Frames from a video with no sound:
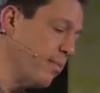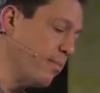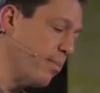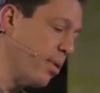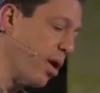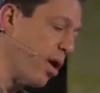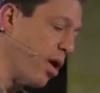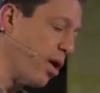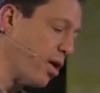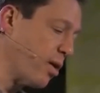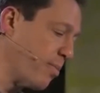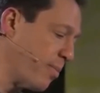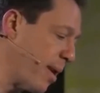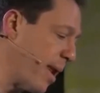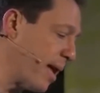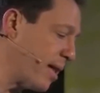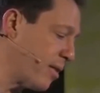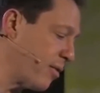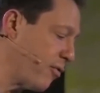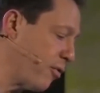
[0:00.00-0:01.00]
blog
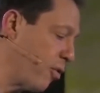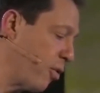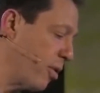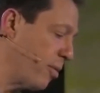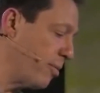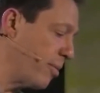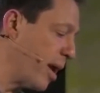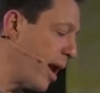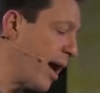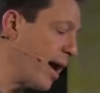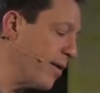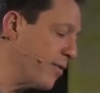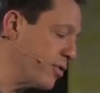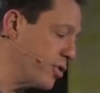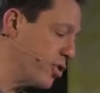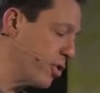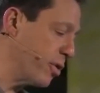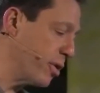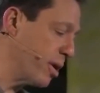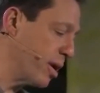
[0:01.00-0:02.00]
platform
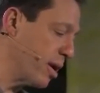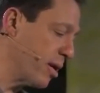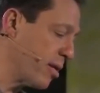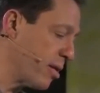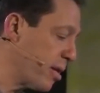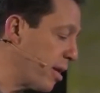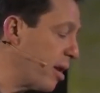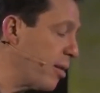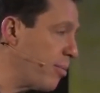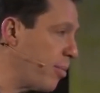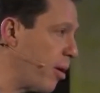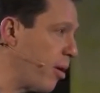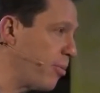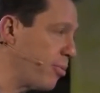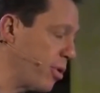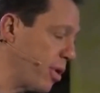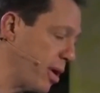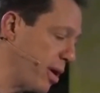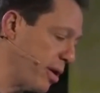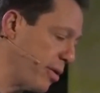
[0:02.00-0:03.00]
LiveJournal, still
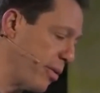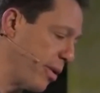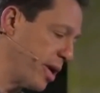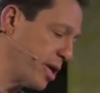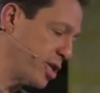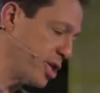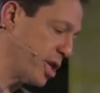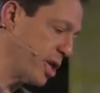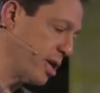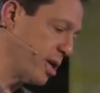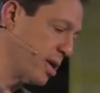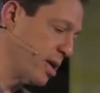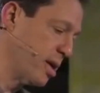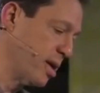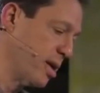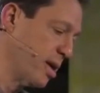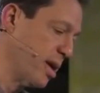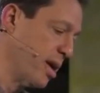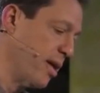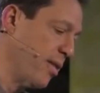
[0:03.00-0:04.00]
popular in Russia,
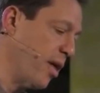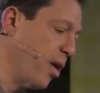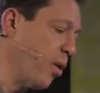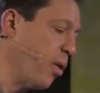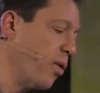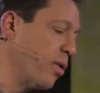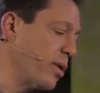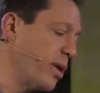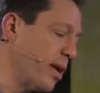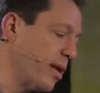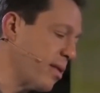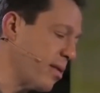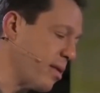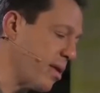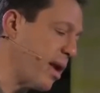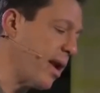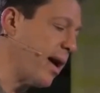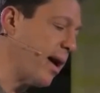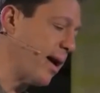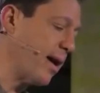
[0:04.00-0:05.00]
the
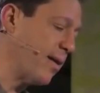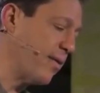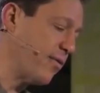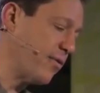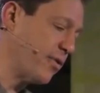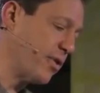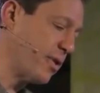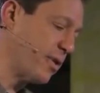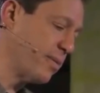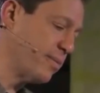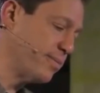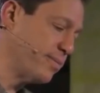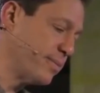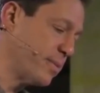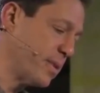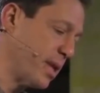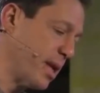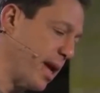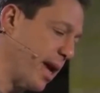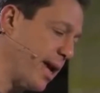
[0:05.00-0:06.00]
audience laughed.
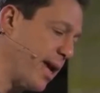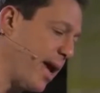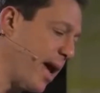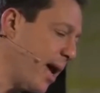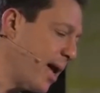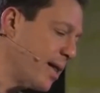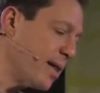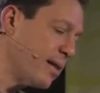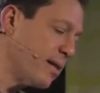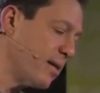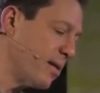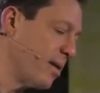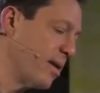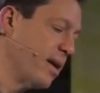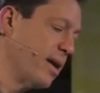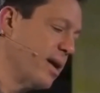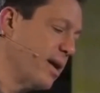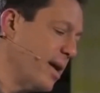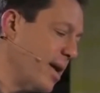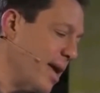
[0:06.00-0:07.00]
I can't
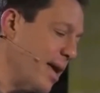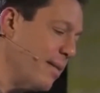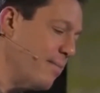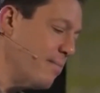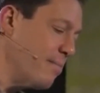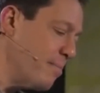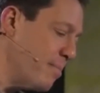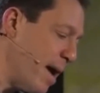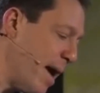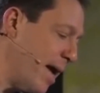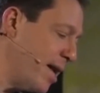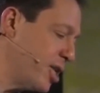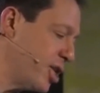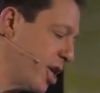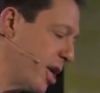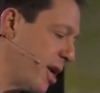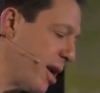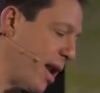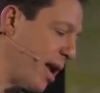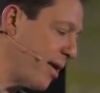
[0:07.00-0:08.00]

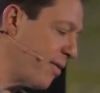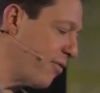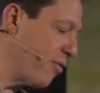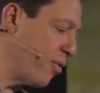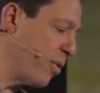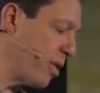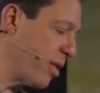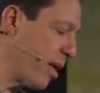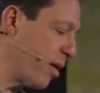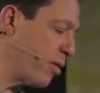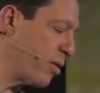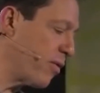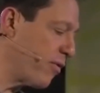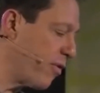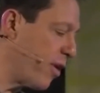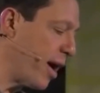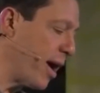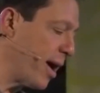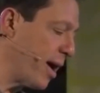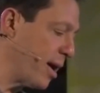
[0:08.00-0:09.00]
imagine life without
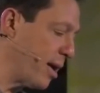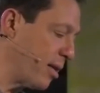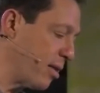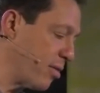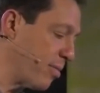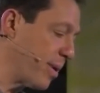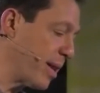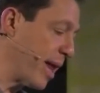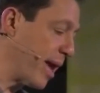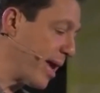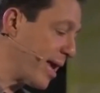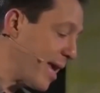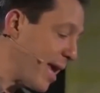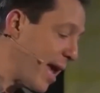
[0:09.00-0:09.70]
files, but I